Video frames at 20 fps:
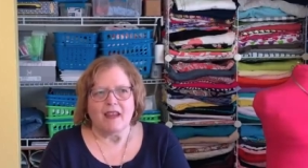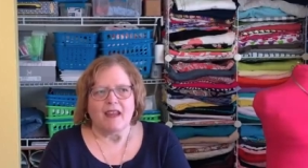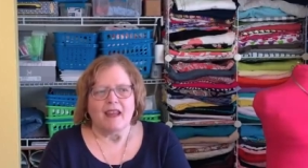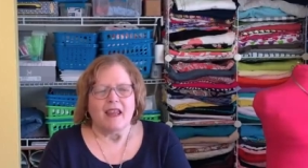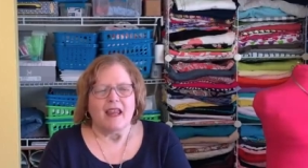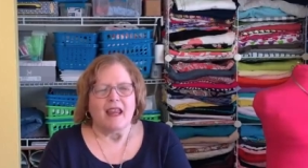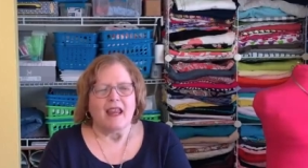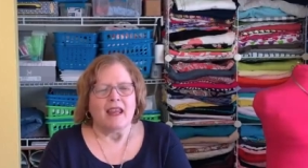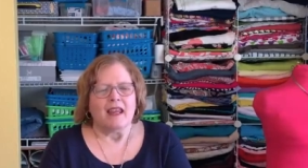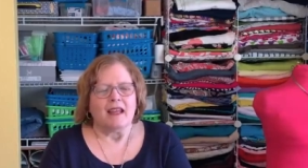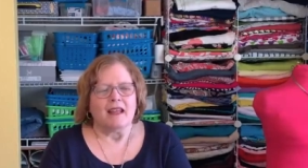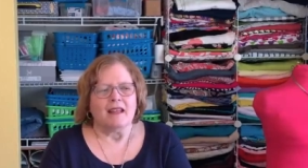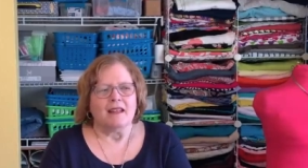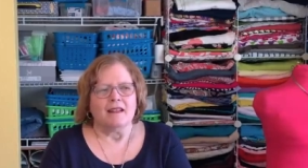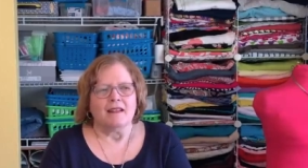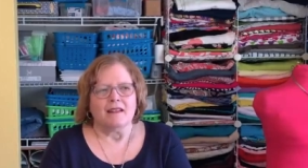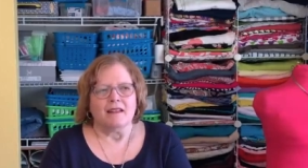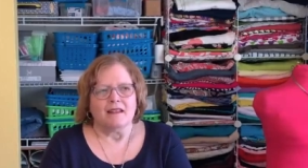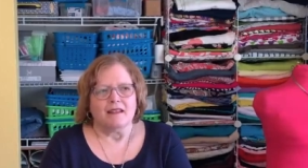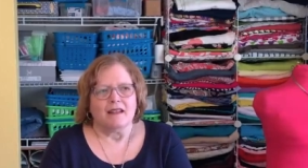
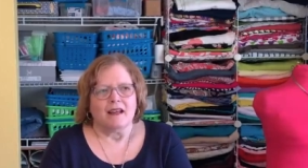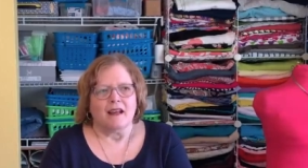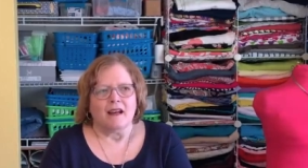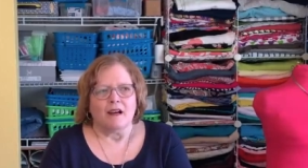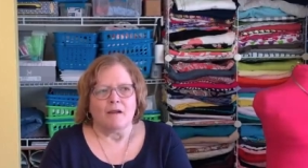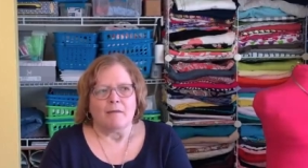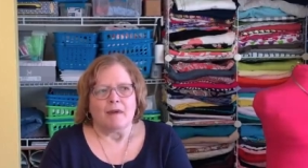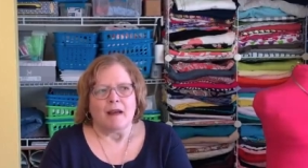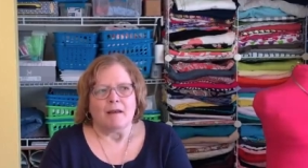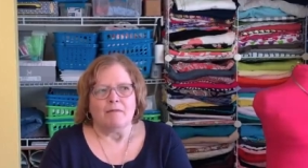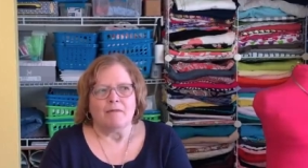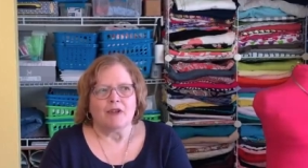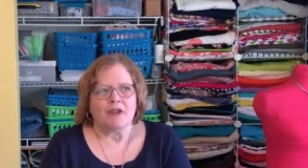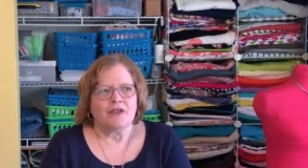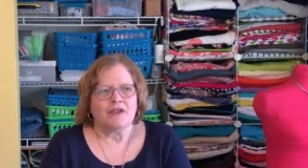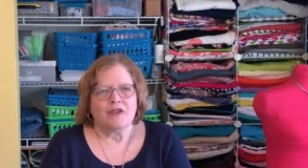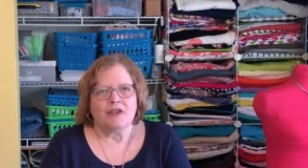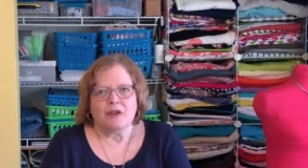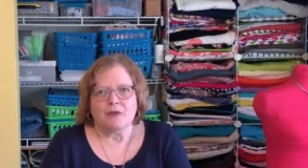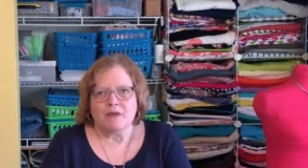And I'm
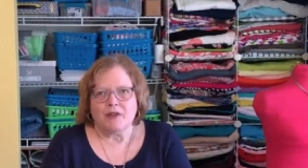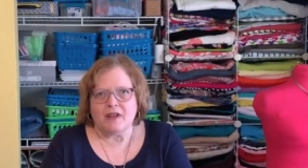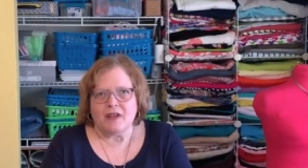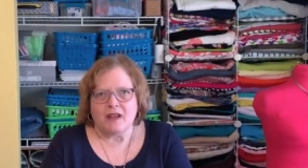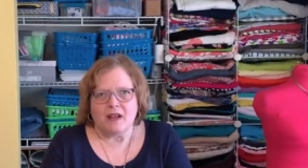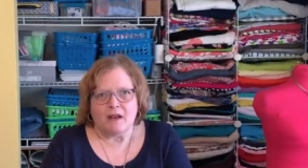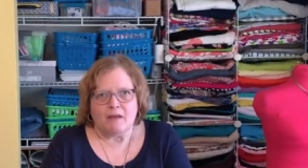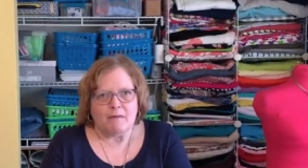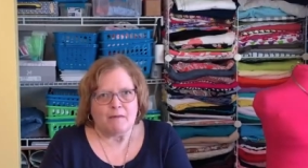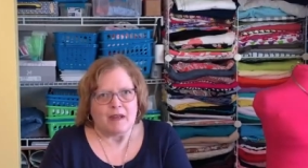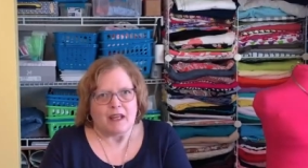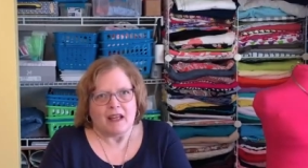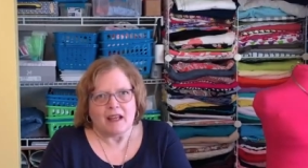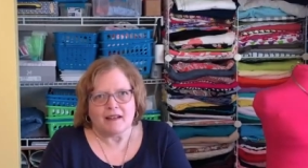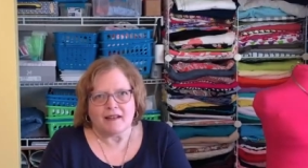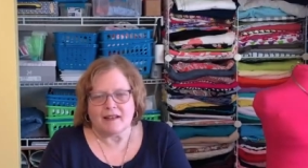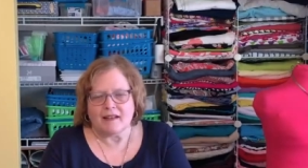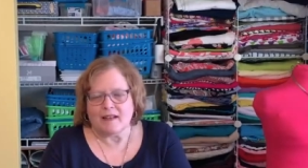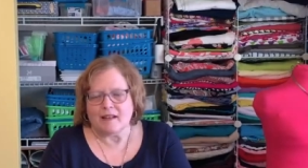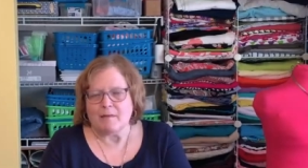just using that
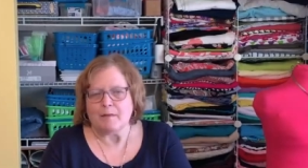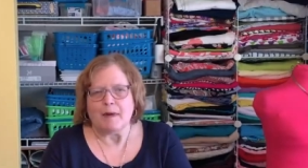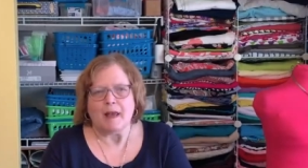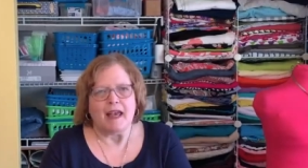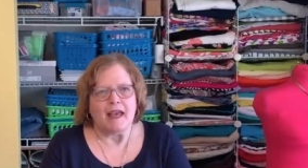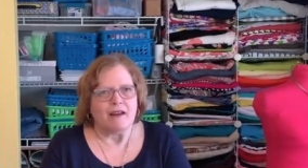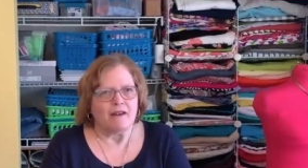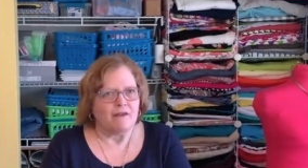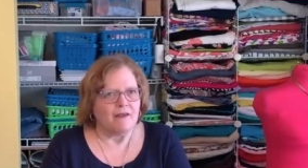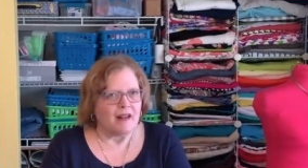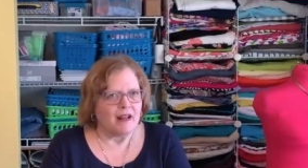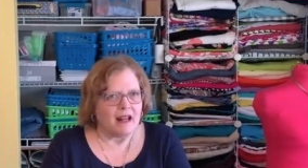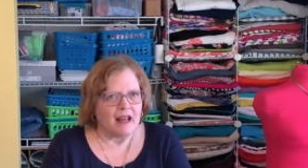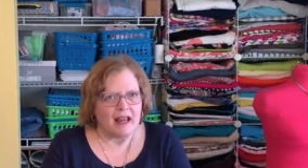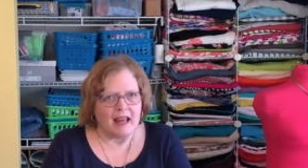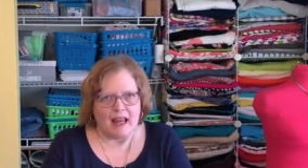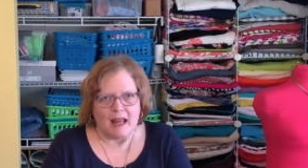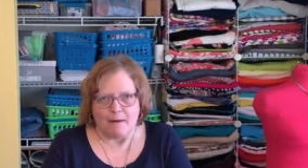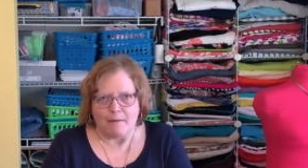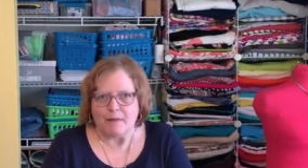because it's a pattern that
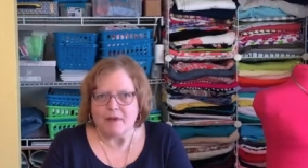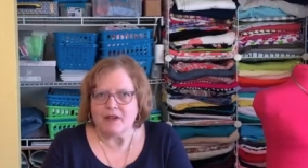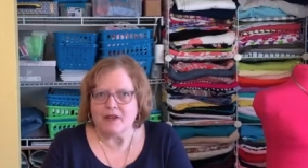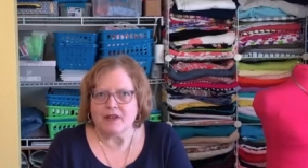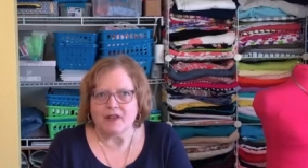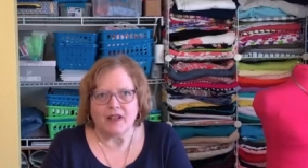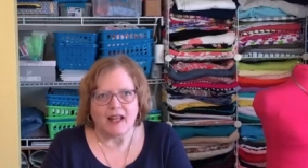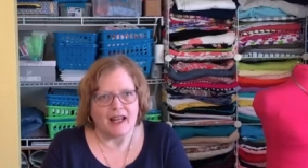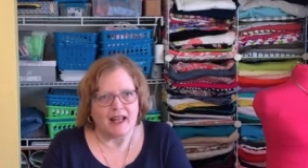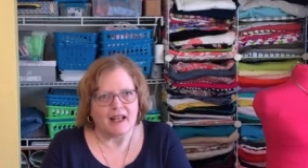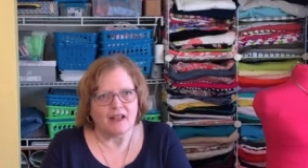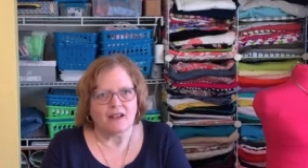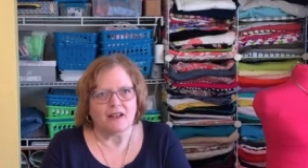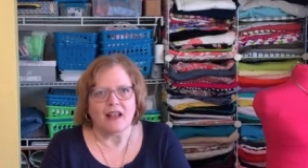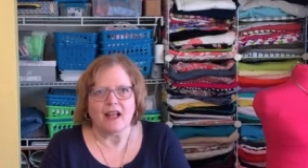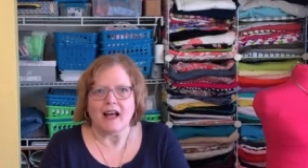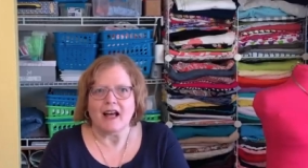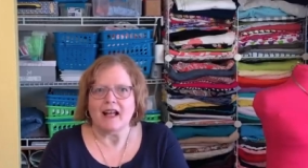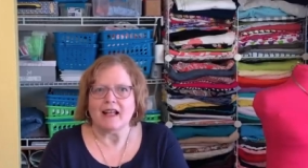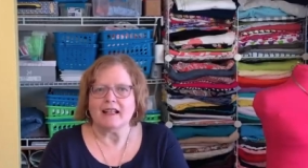I happen to like a
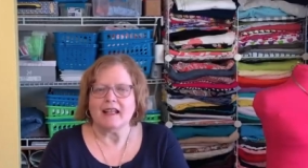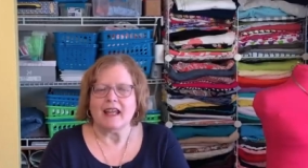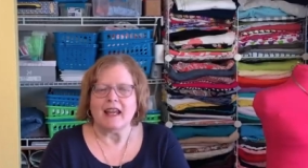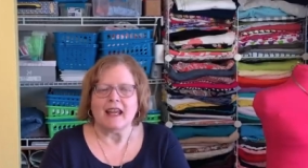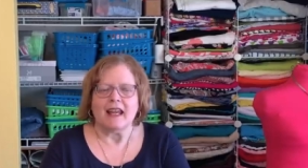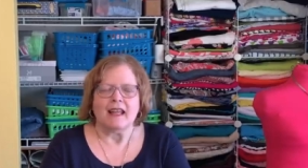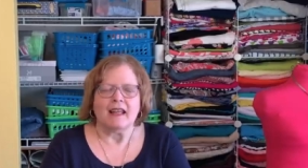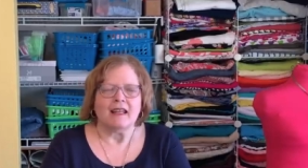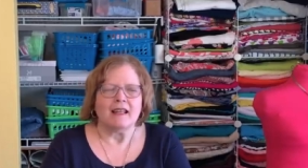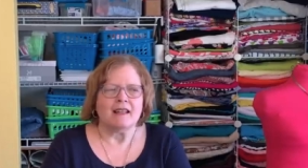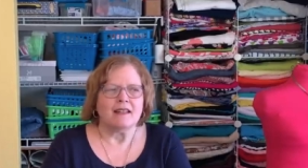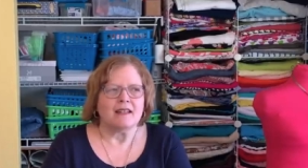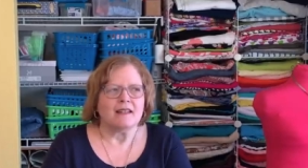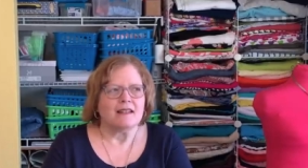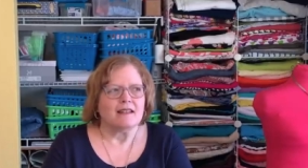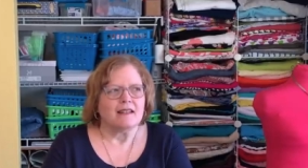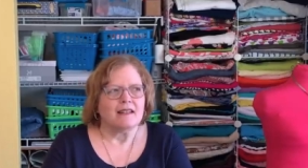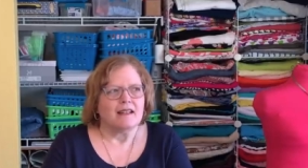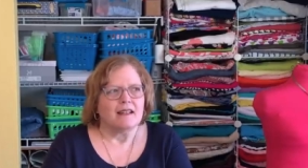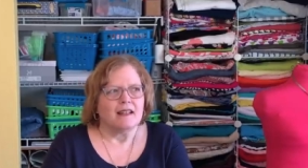lot,
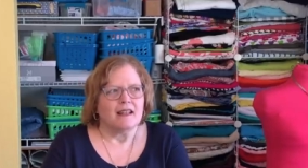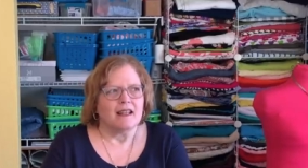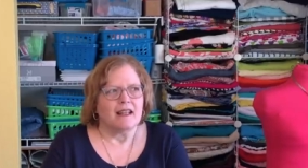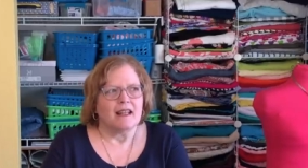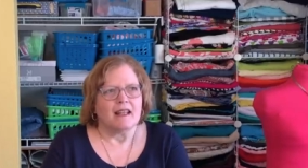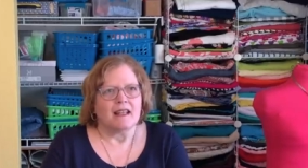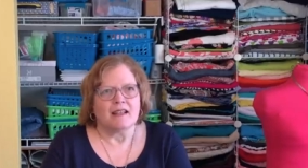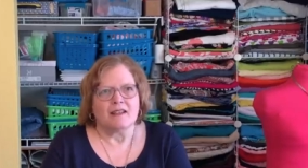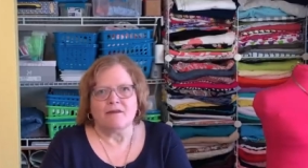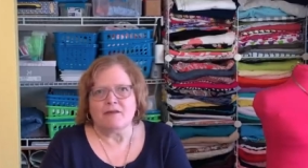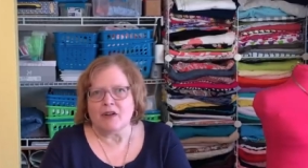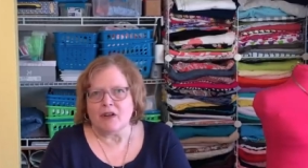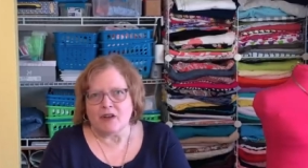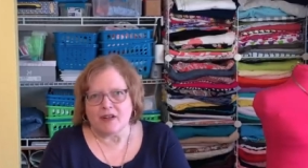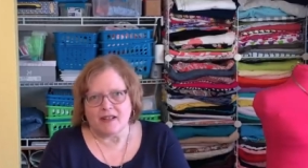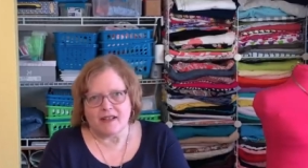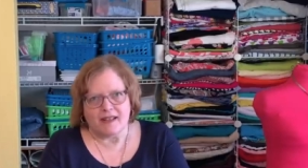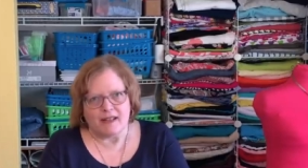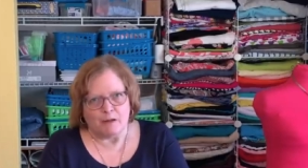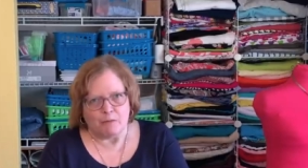and it's
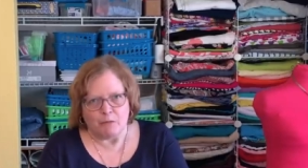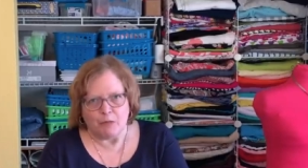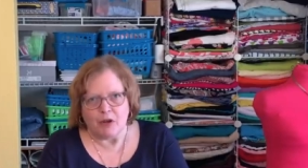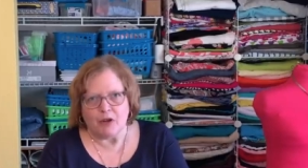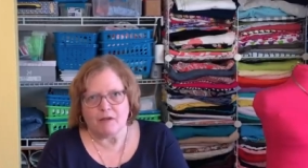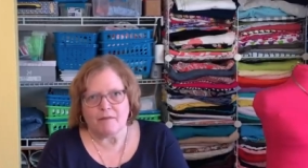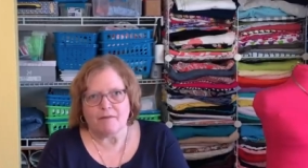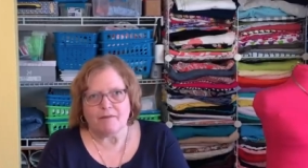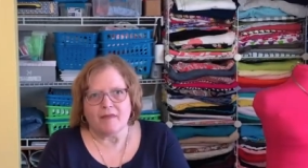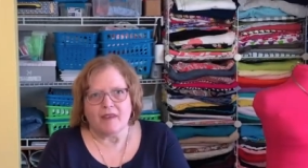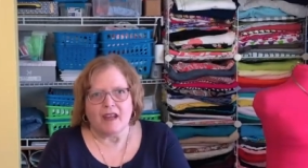very simple.